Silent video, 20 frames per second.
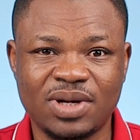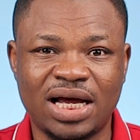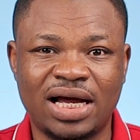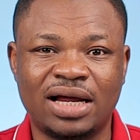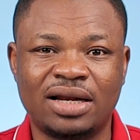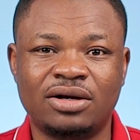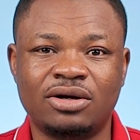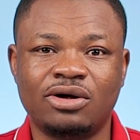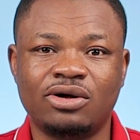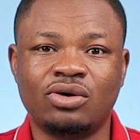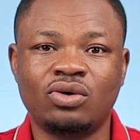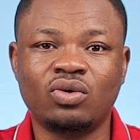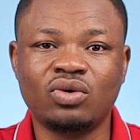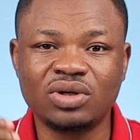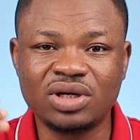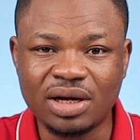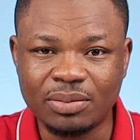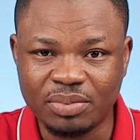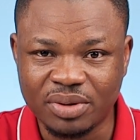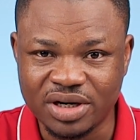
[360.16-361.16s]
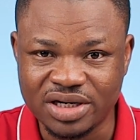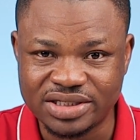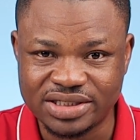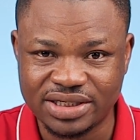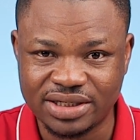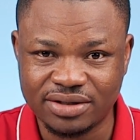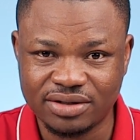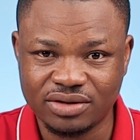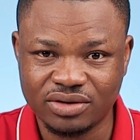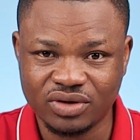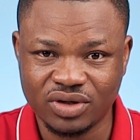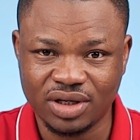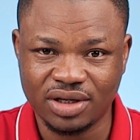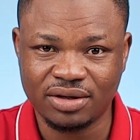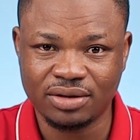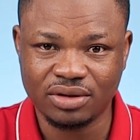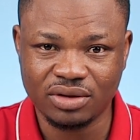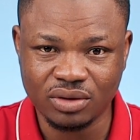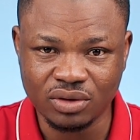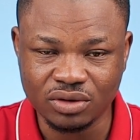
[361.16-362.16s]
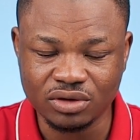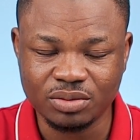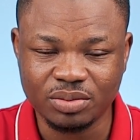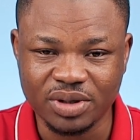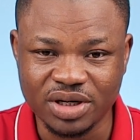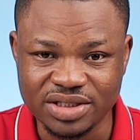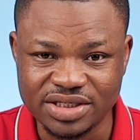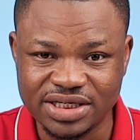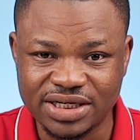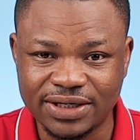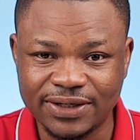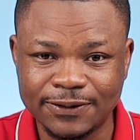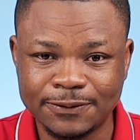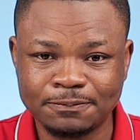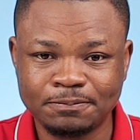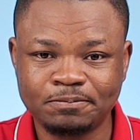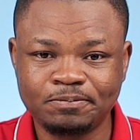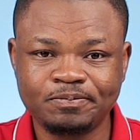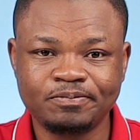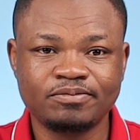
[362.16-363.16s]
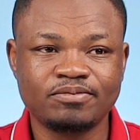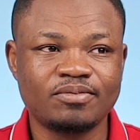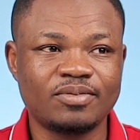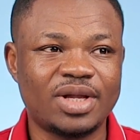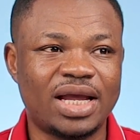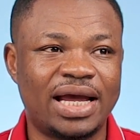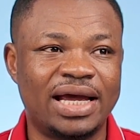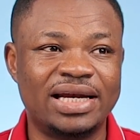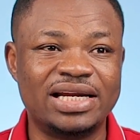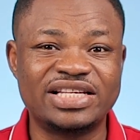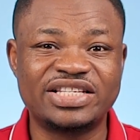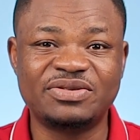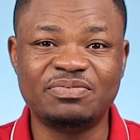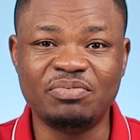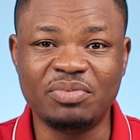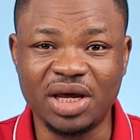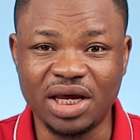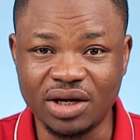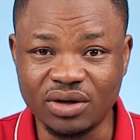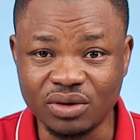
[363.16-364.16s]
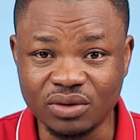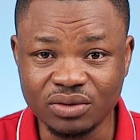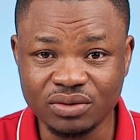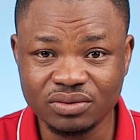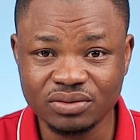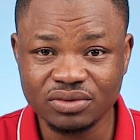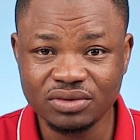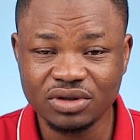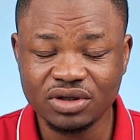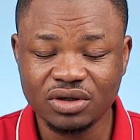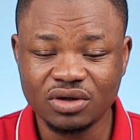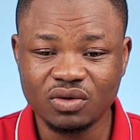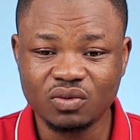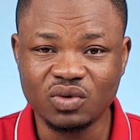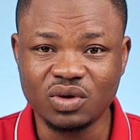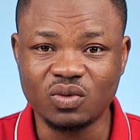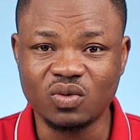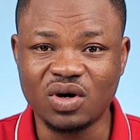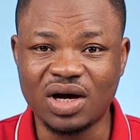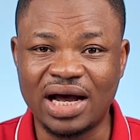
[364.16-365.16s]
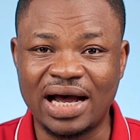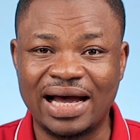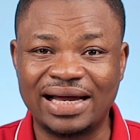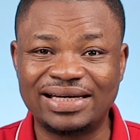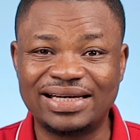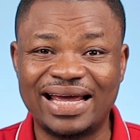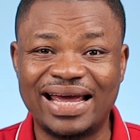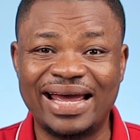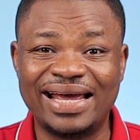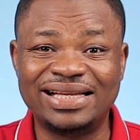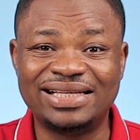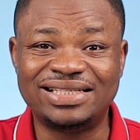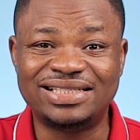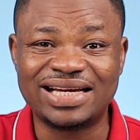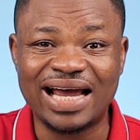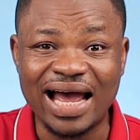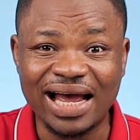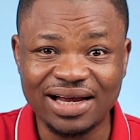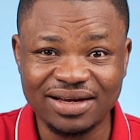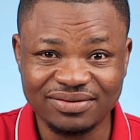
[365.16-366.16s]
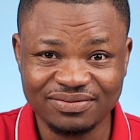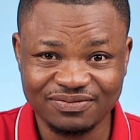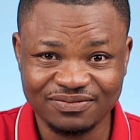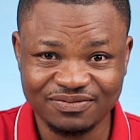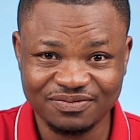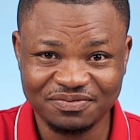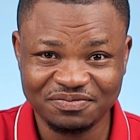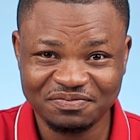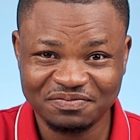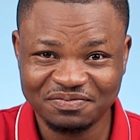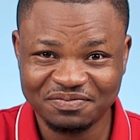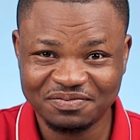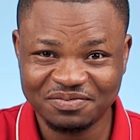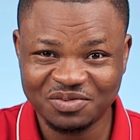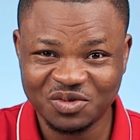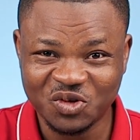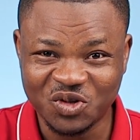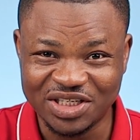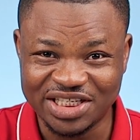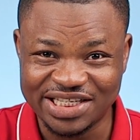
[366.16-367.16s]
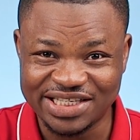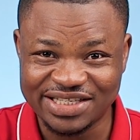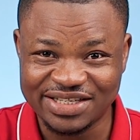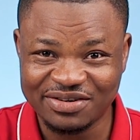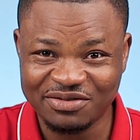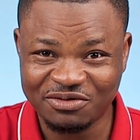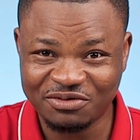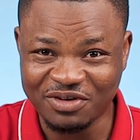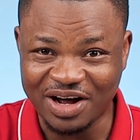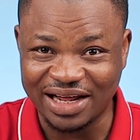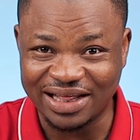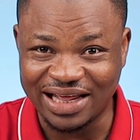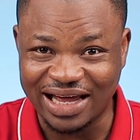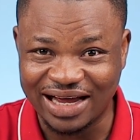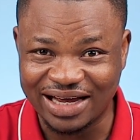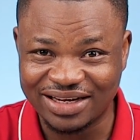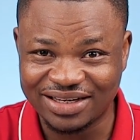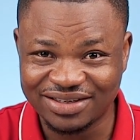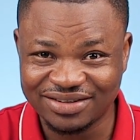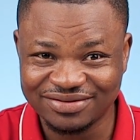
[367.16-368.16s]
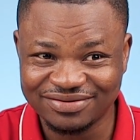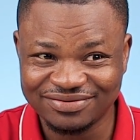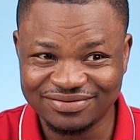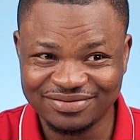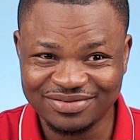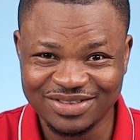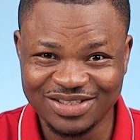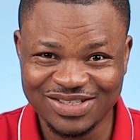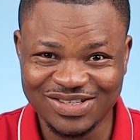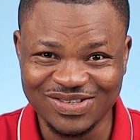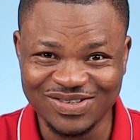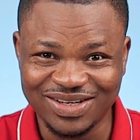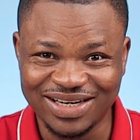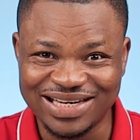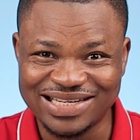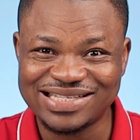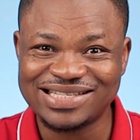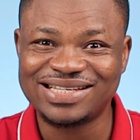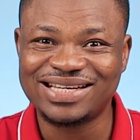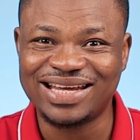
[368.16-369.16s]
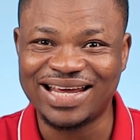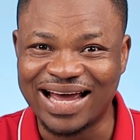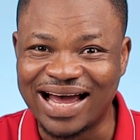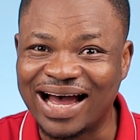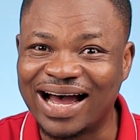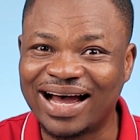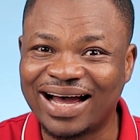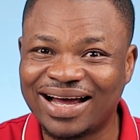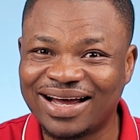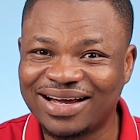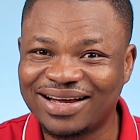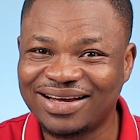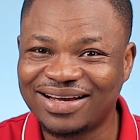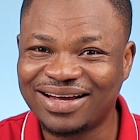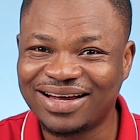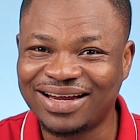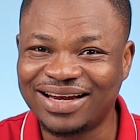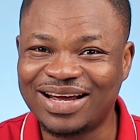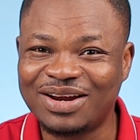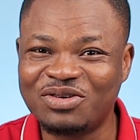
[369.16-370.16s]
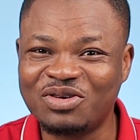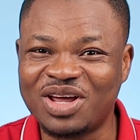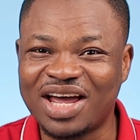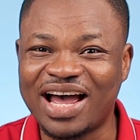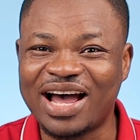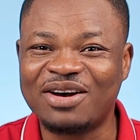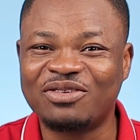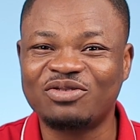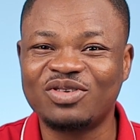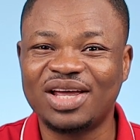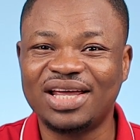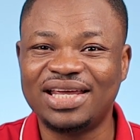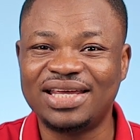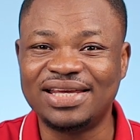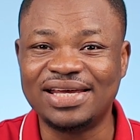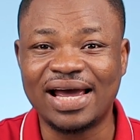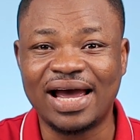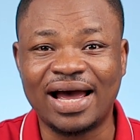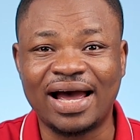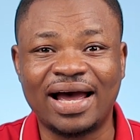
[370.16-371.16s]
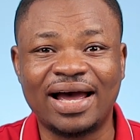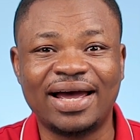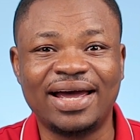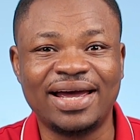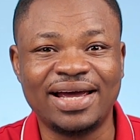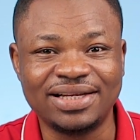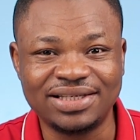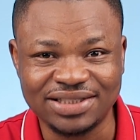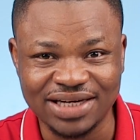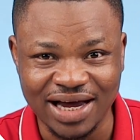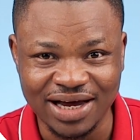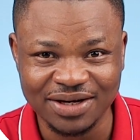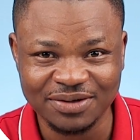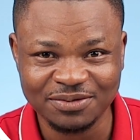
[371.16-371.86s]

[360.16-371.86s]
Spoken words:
an older person, okay, old person, and is male, we will add agya, which is father, to this yeah, and then we have yeah, agya.